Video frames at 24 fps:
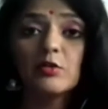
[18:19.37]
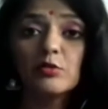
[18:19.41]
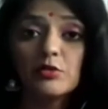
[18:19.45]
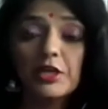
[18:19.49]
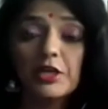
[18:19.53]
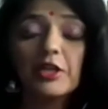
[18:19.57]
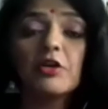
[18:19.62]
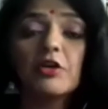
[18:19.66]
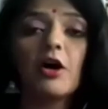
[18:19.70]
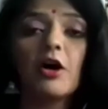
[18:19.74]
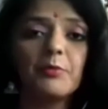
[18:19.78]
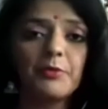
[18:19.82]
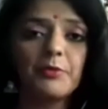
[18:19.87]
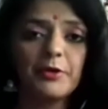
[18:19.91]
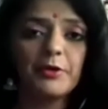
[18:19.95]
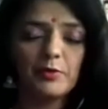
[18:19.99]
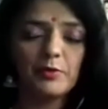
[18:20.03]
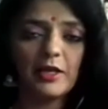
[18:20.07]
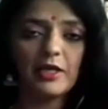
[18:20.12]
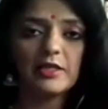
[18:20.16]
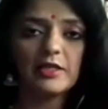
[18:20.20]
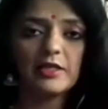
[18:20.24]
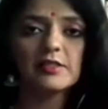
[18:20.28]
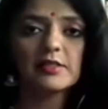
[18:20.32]
including
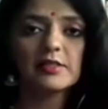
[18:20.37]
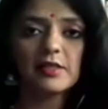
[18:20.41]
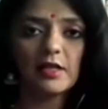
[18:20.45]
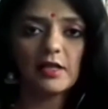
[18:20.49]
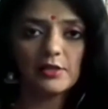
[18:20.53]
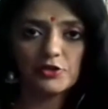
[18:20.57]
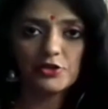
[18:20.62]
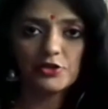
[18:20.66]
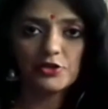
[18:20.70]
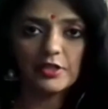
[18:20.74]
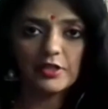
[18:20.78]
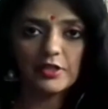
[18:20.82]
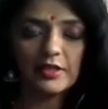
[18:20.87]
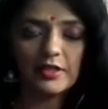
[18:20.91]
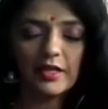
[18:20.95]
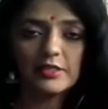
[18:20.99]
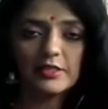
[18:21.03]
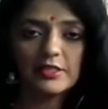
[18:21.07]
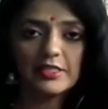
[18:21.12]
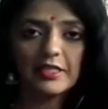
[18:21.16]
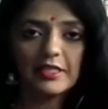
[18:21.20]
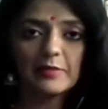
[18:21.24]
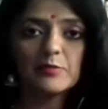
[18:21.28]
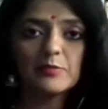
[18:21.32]
corporate wellness
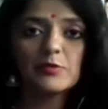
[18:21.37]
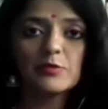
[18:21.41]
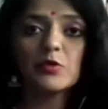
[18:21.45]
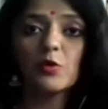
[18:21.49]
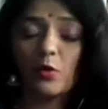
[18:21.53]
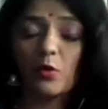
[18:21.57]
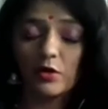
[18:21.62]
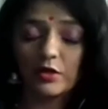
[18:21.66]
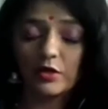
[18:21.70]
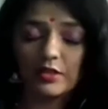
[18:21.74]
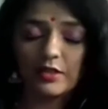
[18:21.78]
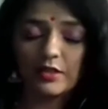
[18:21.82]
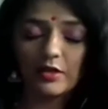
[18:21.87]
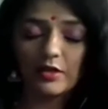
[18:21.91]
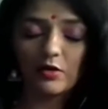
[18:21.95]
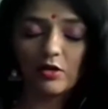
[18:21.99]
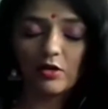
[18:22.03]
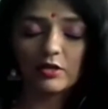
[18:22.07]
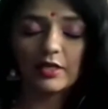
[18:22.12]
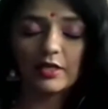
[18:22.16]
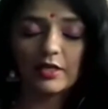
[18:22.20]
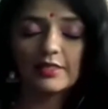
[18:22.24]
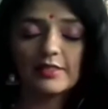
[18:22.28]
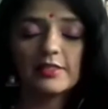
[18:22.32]
culture in their team
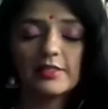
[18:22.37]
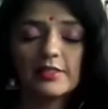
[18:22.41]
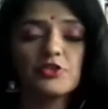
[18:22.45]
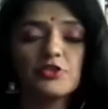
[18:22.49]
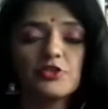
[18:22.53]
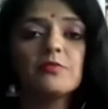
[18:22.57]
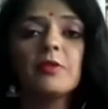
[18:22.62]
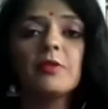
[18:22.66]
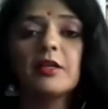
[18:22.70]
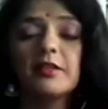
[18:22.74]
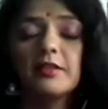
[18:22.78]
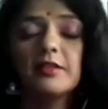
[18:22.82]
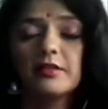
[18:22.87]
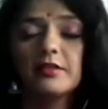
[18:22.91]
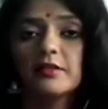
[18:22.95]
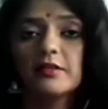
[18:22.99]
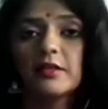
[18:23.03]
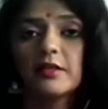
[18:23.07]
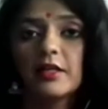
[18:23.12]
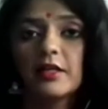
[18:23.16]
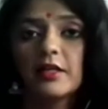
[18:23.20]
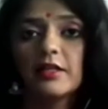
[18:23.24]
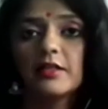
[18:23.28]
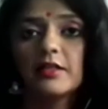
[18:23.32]
or in their organization,
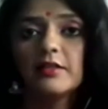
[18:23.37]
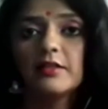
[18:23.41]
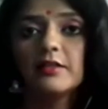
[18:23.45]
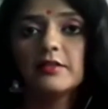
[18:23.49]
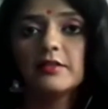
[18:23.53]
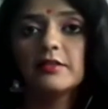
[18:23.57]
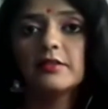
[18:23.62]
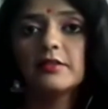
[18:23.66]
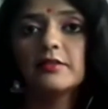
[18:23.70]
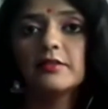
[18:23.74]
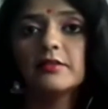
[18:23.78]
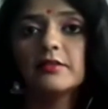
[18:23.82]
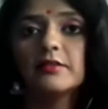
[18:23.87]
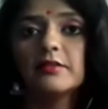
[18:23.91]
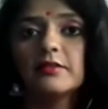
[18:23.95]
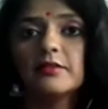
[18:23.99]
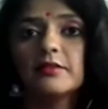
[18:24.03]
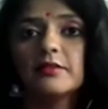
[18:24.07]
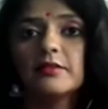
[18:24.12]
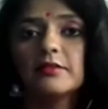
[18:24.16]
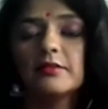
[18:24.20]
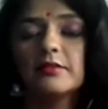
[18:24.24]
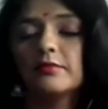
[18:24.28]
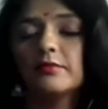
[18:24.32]
but
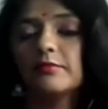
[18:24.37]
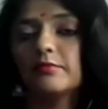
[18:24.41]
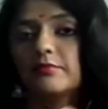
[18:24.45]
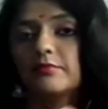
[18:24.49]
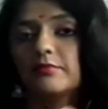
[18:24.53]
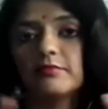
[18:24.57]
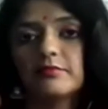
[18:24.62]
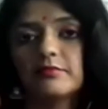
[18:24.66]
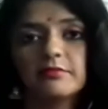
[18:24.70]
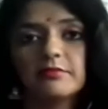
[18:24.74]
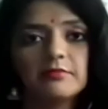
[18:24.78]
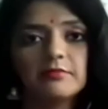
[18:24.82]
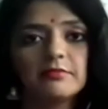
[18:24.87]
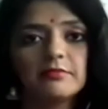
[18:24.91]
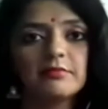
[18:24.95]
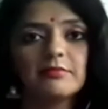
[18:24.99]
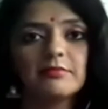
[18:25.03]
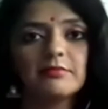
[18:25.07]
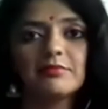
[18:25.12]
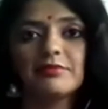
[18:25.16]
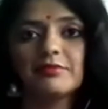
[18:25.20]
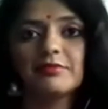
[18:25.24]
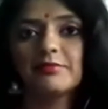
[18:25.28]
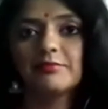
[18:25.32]
the
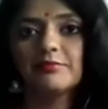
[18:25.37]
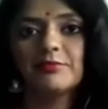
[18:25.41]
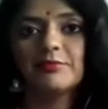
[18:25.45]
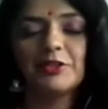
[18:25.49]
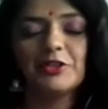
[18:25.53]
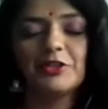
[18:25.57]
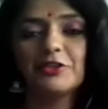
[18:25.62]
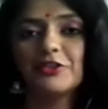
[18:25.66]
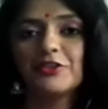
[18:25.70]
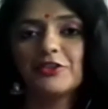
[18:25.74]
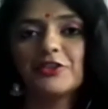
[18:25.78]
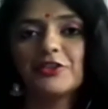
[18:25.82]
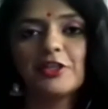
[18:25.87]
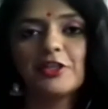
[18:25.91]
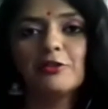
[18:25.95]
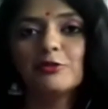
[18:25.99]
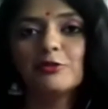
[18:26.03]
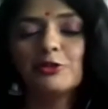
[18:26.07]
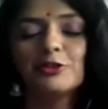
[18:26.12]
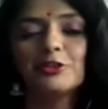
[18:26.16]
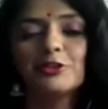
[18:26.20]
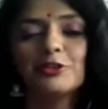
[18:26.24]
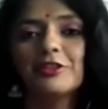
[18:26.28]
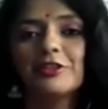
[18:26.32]

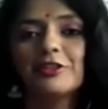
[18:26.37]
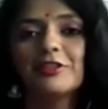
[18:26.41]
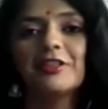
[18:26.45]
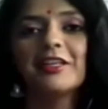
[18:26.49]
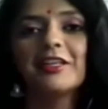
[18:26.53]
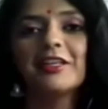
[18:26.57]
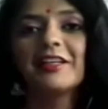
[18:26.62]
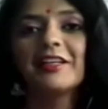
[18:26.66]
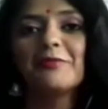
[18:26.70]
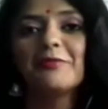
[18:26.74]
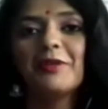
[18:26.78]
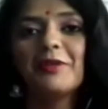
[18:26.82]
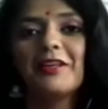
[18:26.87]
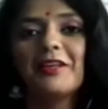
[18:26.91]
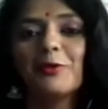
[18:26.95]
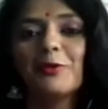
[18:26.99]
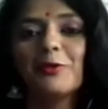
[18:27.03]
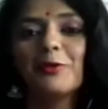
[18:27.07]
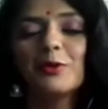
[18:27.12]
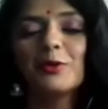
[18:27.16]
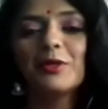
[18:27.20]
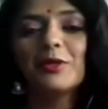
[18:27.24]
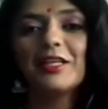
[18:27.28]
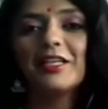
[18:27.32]
solution
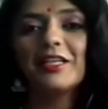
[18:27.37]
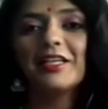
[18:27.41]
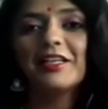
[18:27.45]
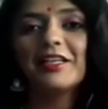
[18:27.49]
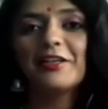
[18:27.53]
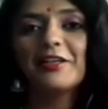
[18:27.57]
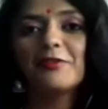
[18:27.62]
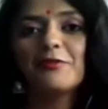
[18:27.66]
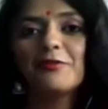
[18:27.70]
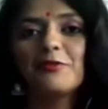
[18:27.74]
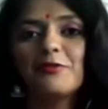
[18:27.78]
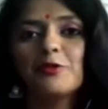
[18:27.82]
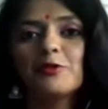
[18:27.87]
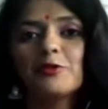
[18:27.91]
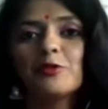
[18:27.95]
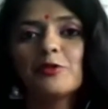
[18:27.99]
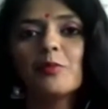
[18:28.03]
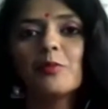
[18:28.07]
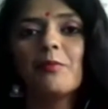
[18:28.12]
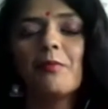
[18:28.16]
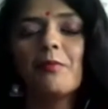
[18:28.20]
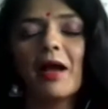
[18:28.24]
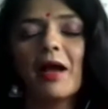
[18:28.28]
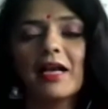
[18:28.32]
will only give
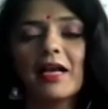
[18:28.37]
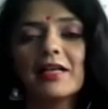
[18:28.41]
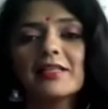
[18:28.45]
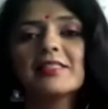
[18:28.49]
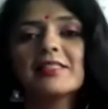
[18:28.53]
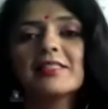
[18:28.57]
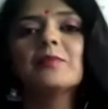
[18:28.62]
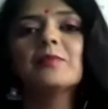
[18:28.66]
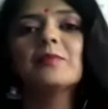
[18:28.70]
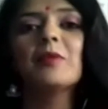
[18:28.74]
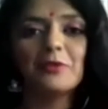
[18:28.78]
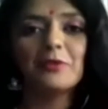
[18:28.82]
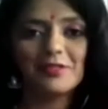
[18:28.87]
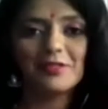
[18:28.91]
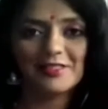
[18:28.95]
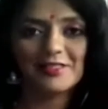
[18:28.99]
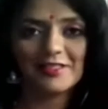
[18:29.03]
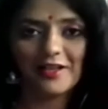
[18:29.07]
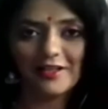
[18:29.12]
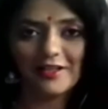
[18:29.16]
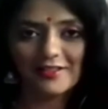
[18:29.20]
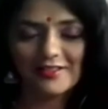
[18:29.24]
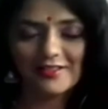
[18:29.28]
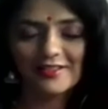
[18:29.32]
you maximum
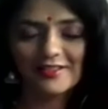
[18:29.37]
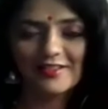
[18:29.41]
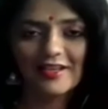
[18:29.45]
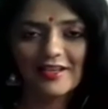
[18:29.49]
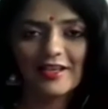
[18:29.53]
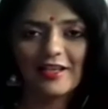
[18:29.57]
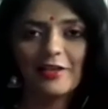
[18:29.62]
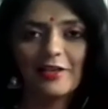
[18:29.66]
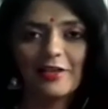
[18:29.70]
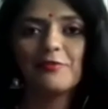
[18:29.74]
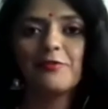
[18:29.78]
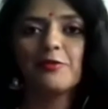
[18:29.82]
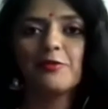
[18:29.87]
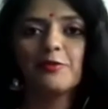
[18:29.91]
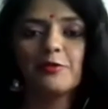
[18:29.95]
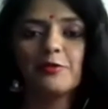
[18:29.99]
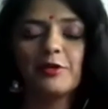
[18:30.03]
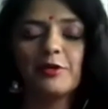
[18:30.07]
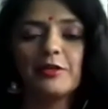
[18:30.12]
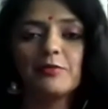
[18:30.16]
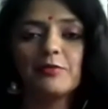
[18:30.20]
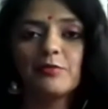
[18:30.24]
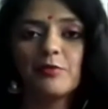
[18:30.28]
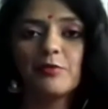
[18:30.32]
results if
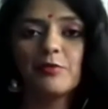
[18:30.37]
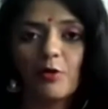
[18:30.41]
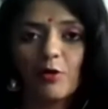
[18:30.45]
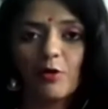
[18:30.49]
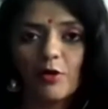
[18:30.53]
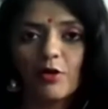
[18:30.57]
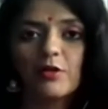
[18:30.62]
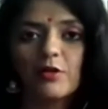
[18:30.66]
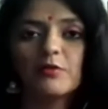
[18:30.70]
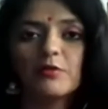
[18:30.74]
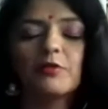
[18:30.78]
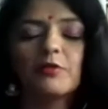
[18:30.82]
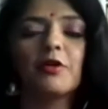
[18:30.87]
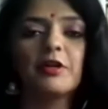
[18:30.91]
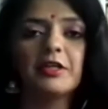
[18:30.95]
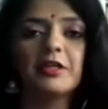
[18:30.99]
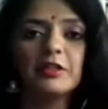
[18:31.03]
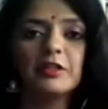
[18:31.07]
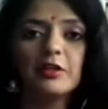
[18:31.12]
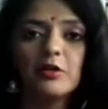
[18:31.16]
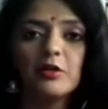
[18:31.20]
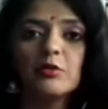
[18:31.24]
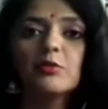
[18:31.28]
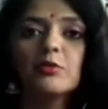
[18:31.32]
you involve
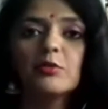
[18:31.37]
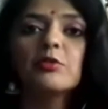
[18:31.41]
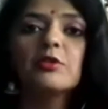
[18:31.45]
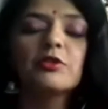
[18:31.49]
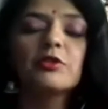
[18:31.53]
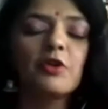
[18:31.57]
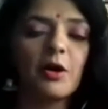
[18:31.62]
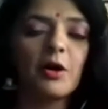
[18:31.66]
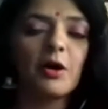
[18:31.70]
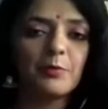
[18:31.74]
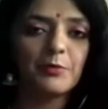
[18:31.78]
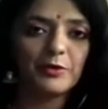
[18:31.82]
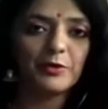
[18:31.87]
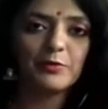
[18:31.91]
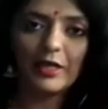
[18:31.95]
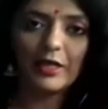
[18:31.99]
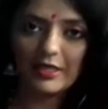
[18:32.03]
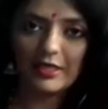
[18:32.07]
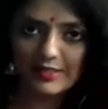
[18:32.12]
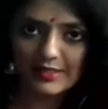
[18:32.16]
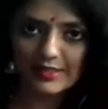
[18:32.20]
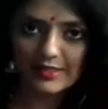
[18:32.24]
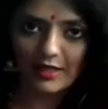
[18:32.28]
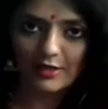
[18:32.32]
or include
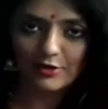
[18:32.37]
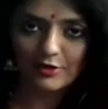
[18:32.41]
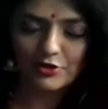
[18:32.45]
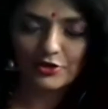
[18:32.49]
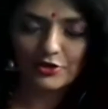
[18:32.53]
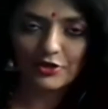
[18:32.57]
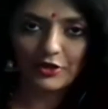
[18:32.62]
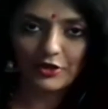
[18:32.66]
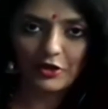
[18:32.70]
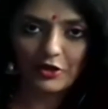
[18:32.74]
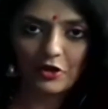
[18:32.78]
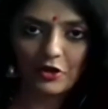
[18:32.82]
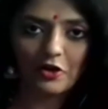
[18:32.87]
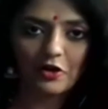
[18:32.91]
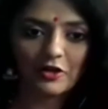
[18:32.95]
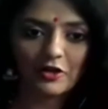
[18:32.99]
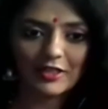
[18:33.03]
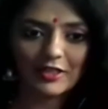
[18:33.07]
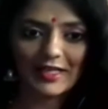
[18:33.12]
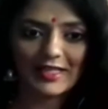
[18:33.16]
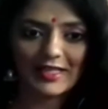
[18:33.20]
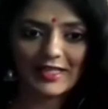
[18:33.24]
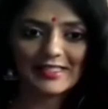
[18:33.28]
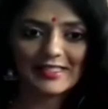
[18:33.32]
corporate wellness culture
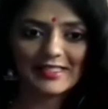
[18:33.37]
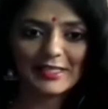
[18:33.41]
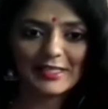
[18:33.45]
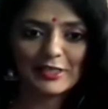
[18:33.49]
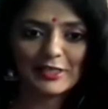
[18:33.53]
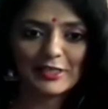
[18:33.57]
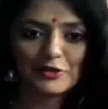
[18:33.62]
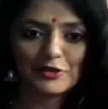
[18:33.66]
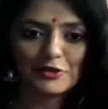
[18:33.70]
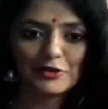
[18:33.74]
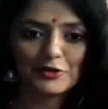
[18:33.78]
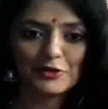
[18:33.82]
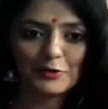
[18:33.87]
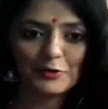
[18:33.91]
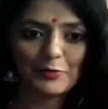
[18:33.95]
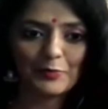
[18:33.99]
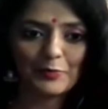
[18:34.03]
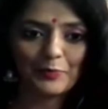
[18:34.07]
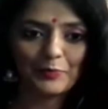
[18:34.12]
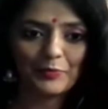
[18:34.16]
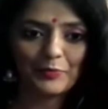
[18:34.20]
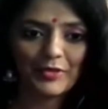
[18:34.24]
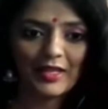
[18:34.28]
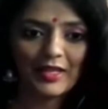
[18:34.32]
in your
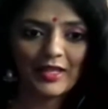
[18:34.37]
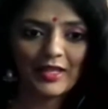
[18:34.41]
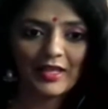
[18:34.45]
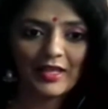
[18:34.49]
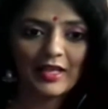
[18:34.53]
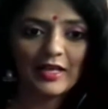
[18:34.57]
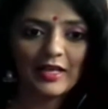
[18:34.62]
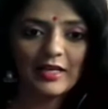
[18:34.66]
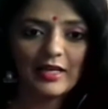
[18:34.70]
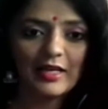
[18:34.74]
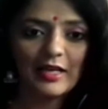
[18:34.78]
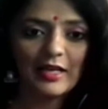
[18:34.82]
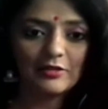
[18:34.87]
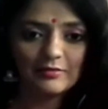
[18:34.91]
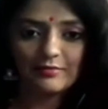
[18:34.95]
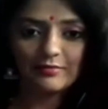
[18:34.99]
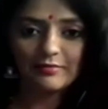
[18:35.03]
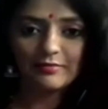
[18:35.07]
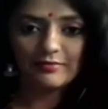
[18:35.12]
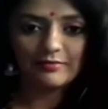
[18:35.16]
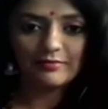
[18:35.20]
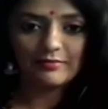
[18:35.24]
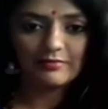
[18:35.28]
organization. Now,